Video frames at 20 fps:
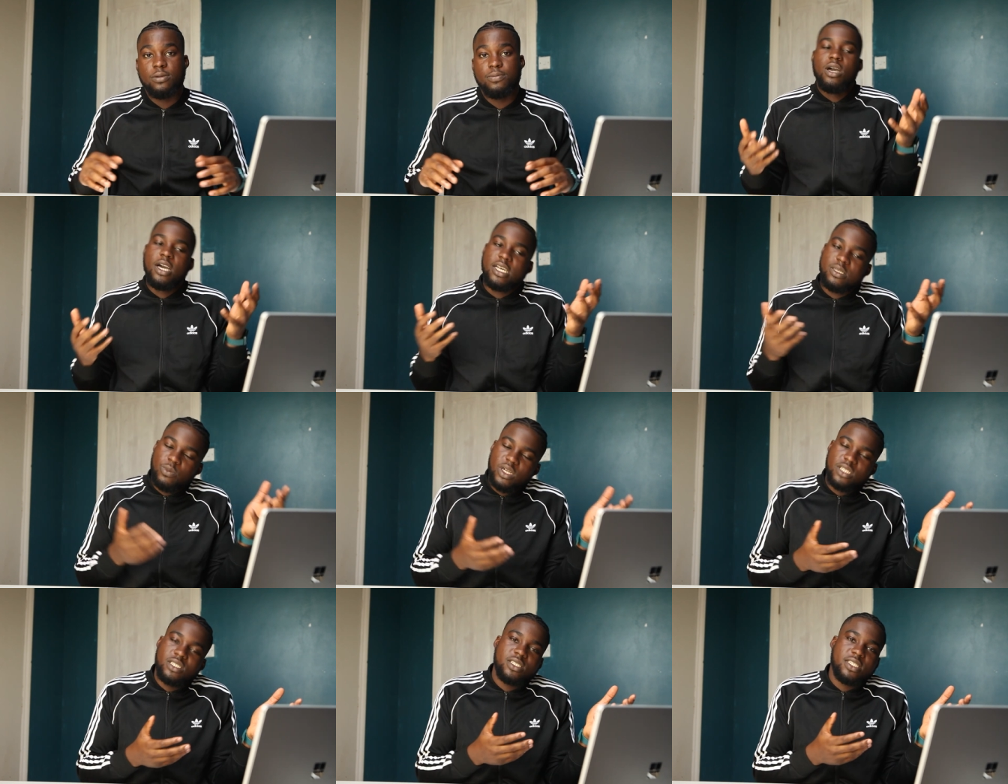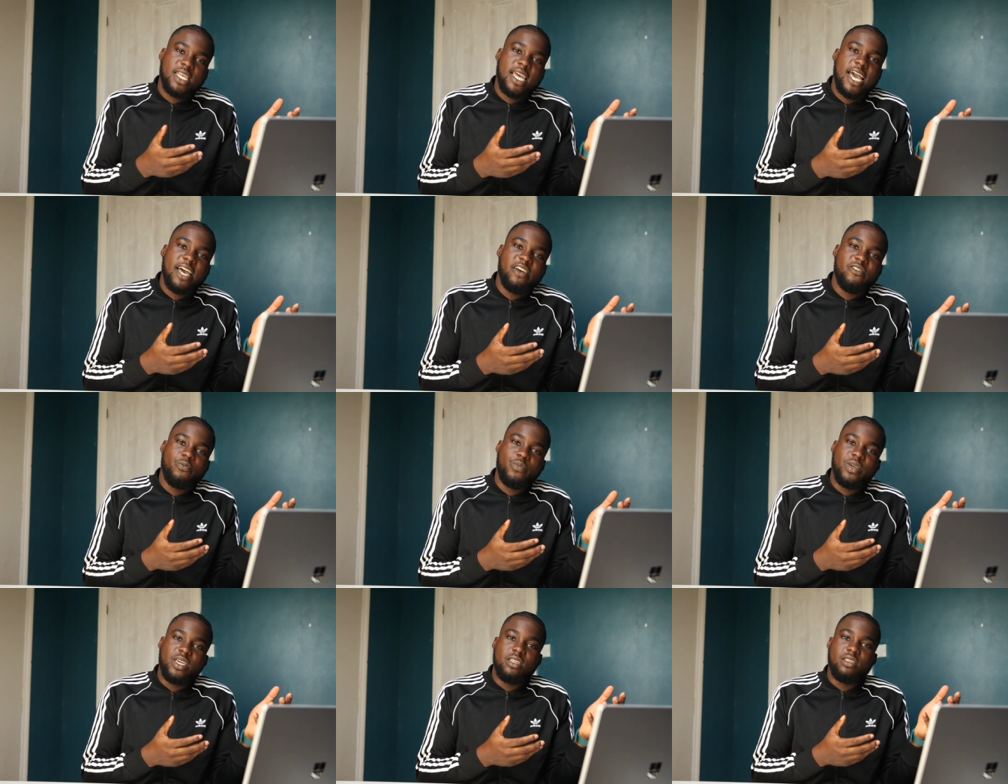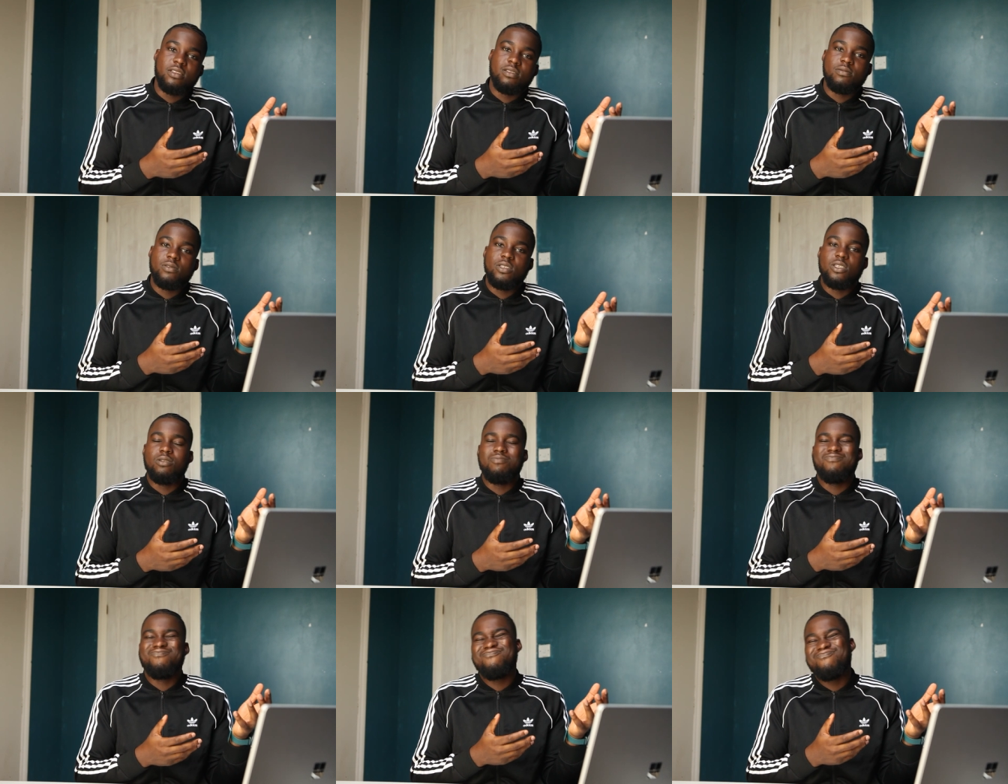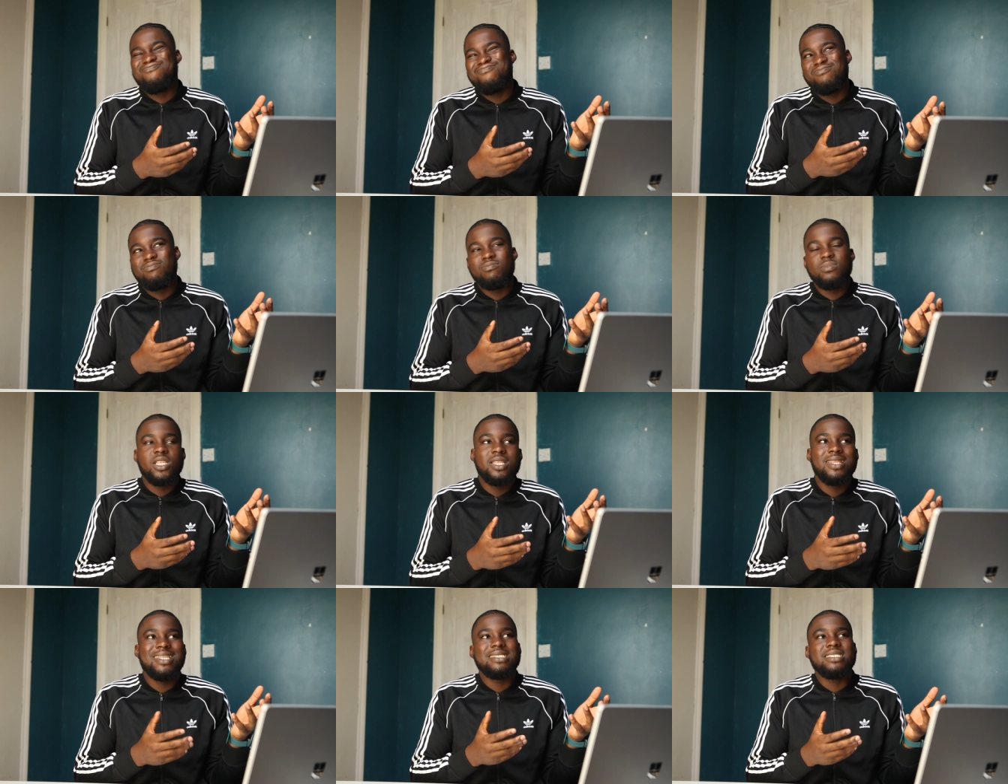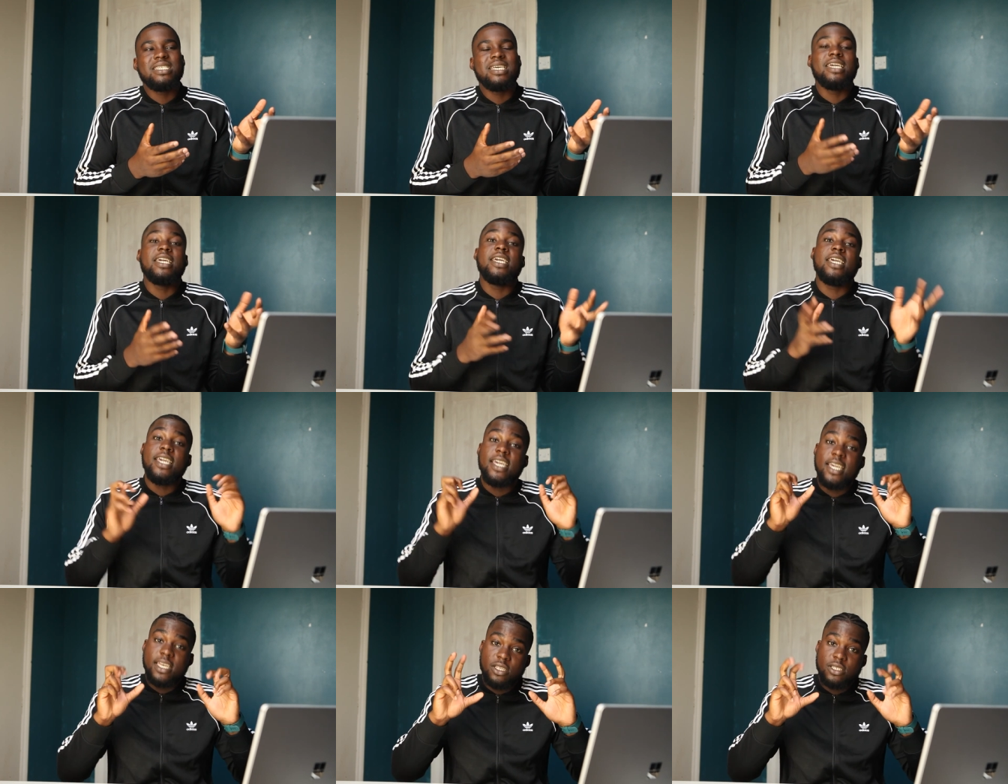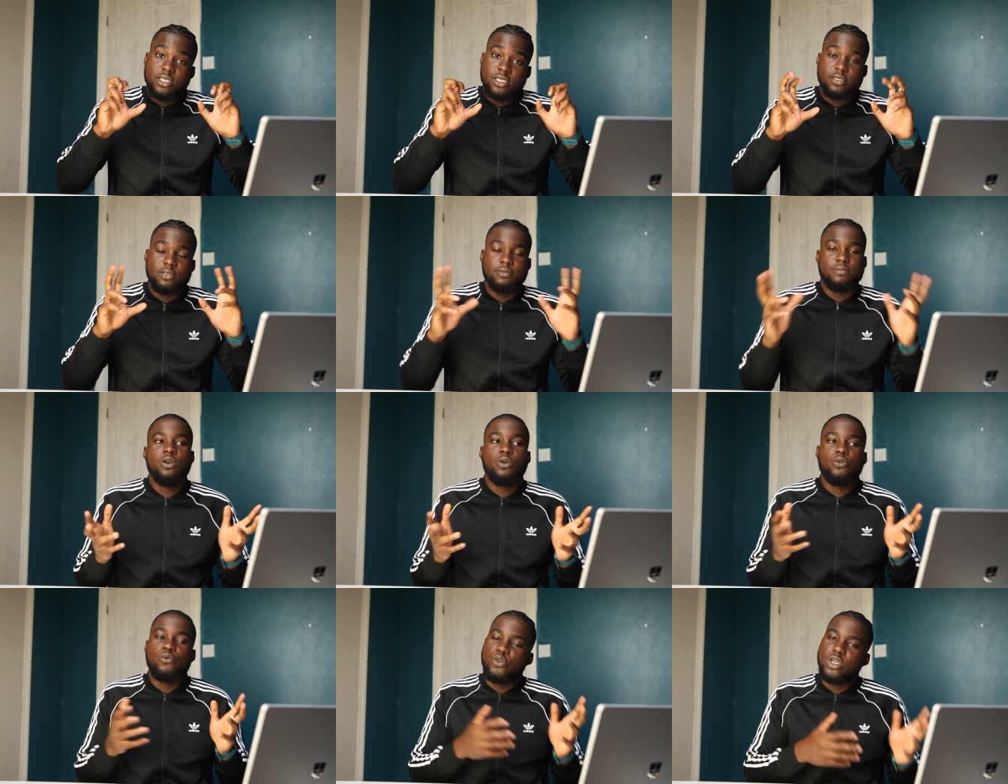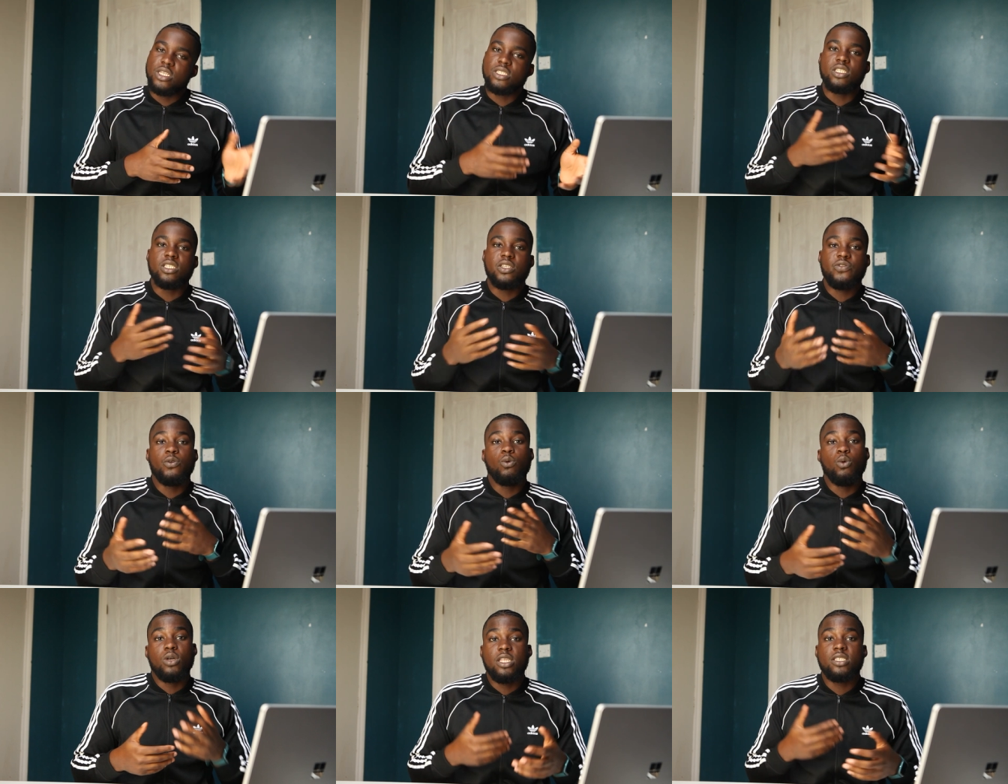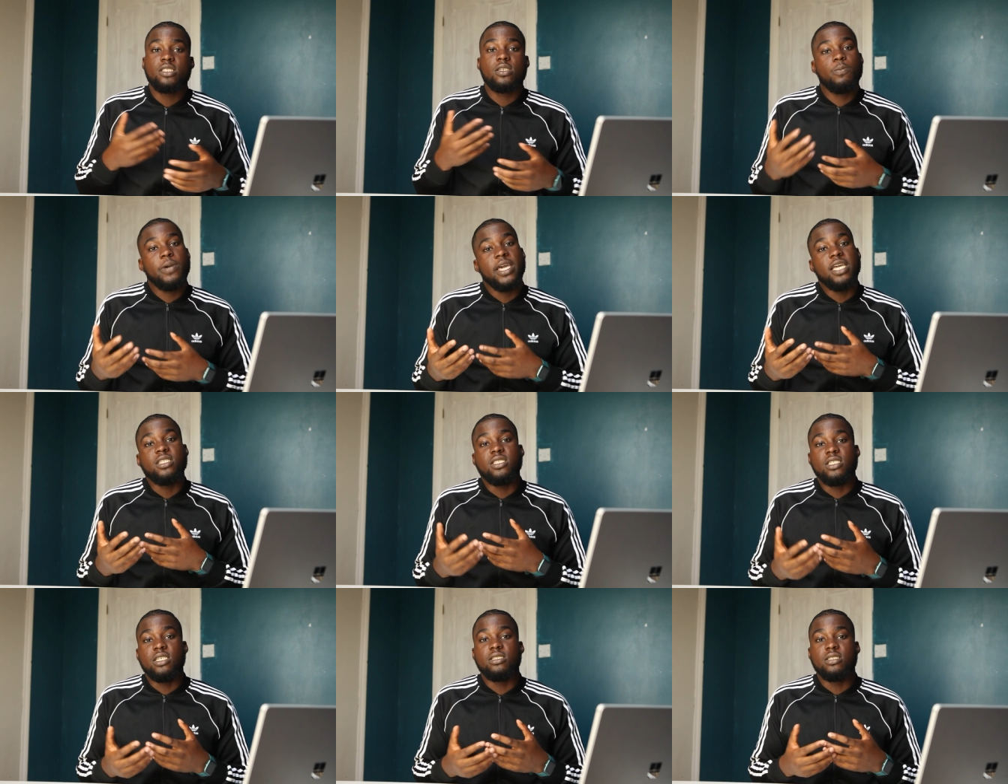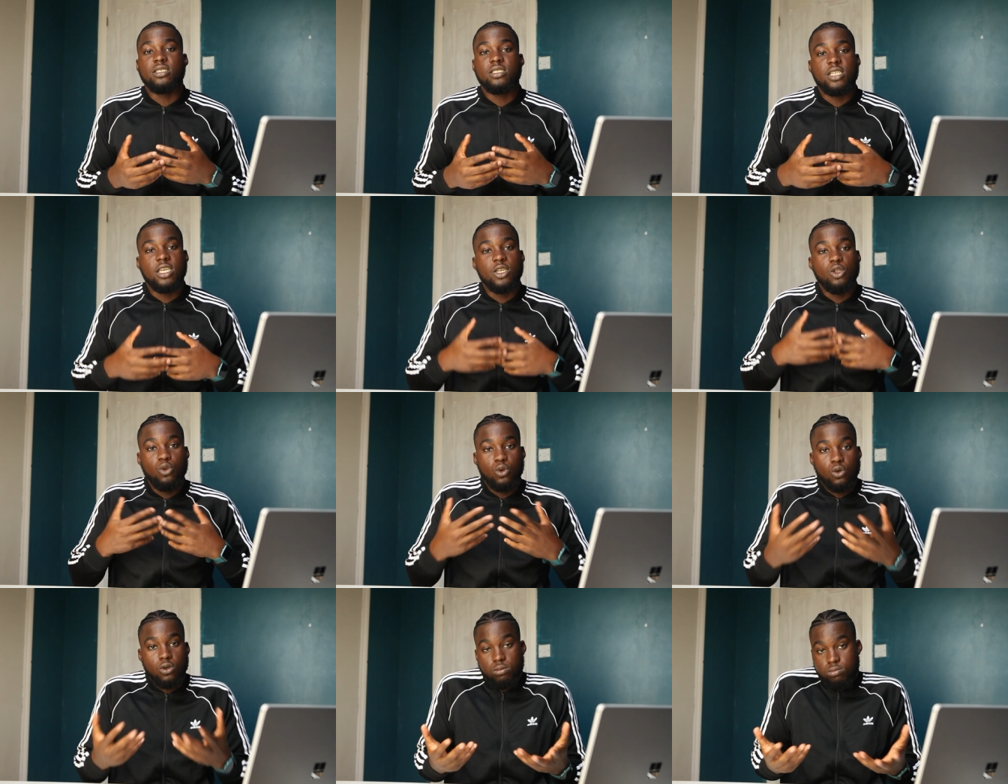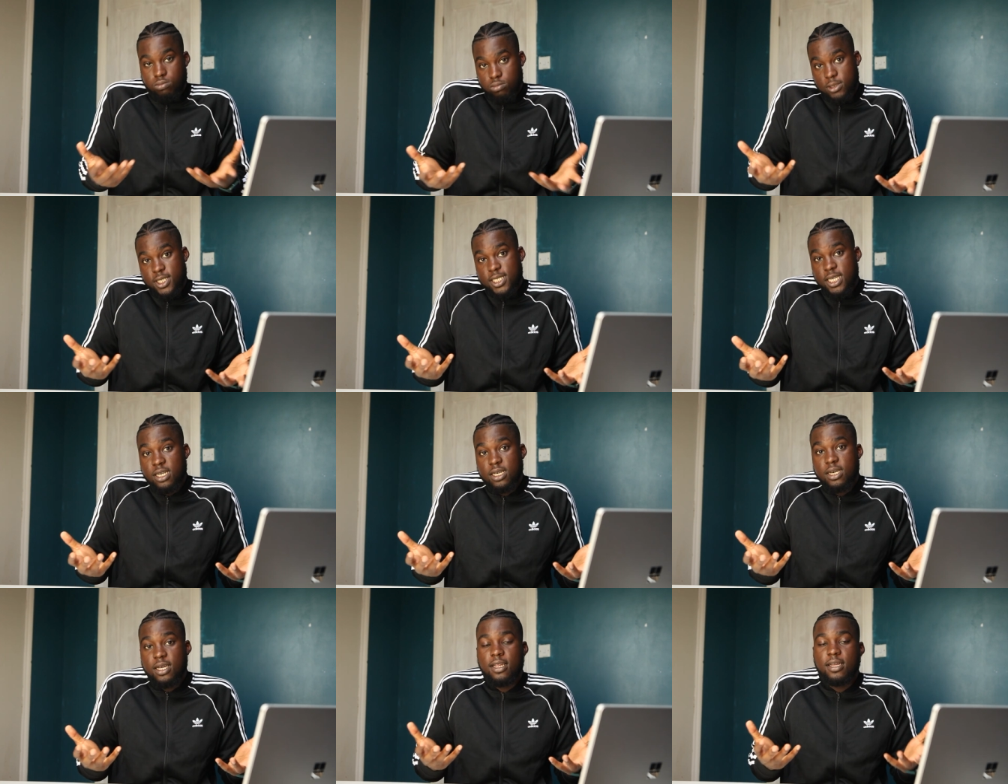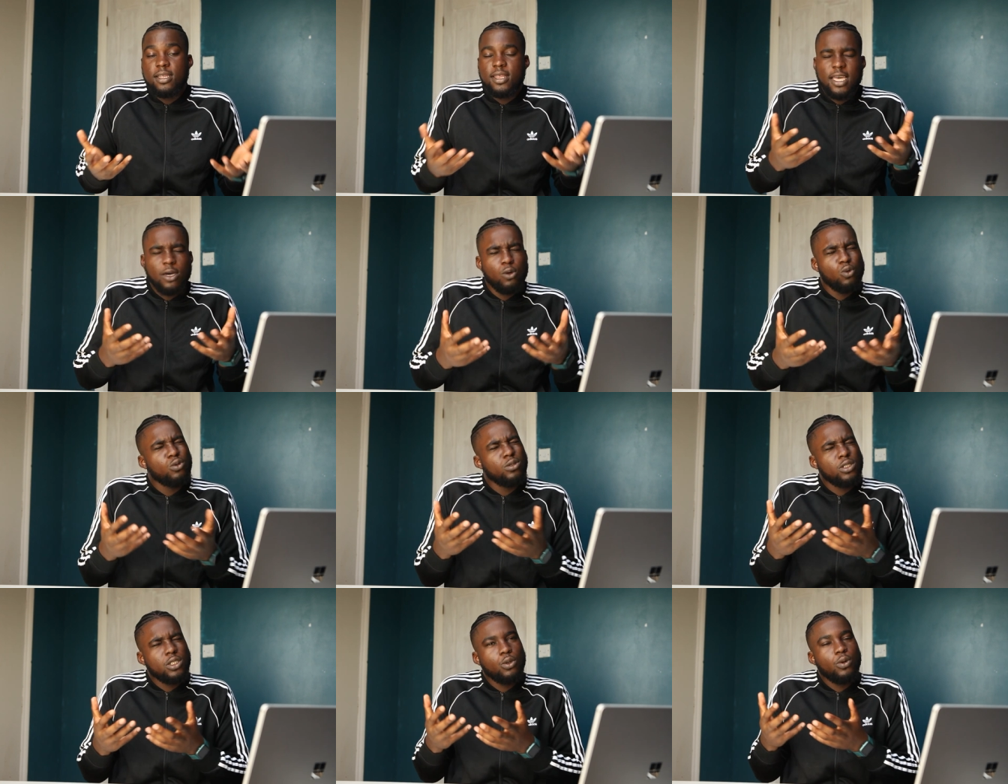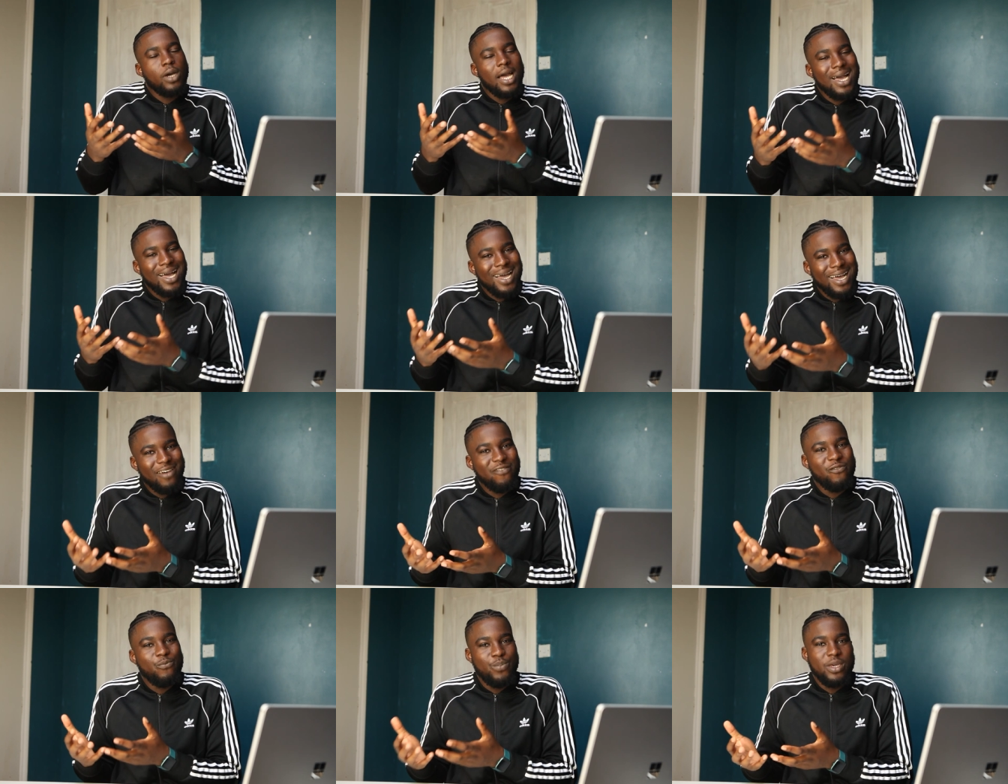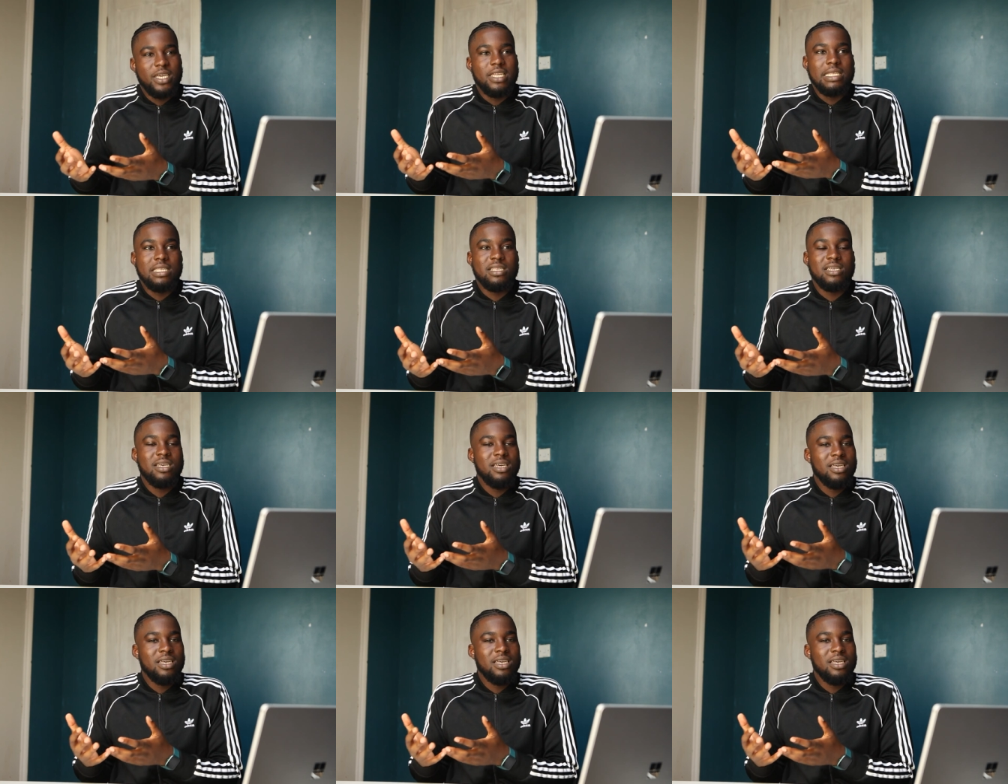As much as there have been, let's say, innocent reasons for wanting to paint Jesus in your skin color, there also have been